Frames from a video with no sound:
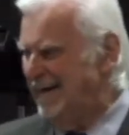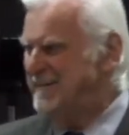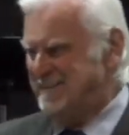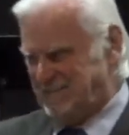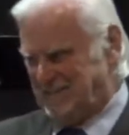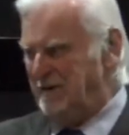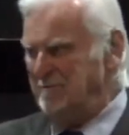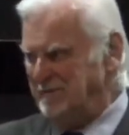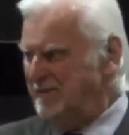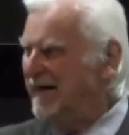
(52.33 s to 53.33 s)

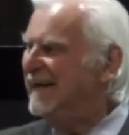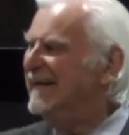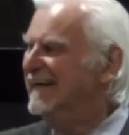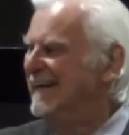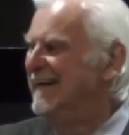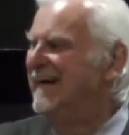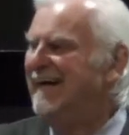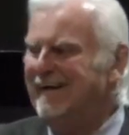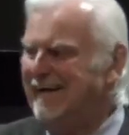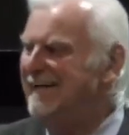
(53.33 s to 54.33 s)
Some good,
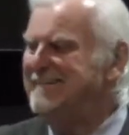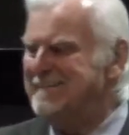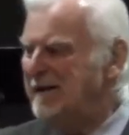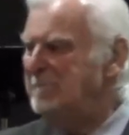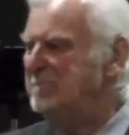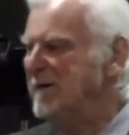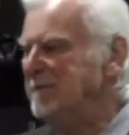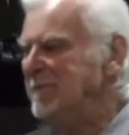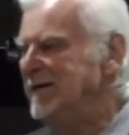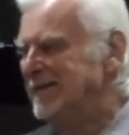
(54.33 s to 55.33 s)
and some
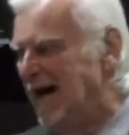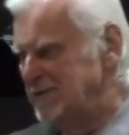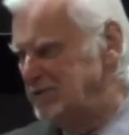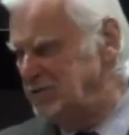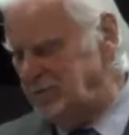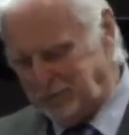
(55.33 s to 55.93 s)
maybe not so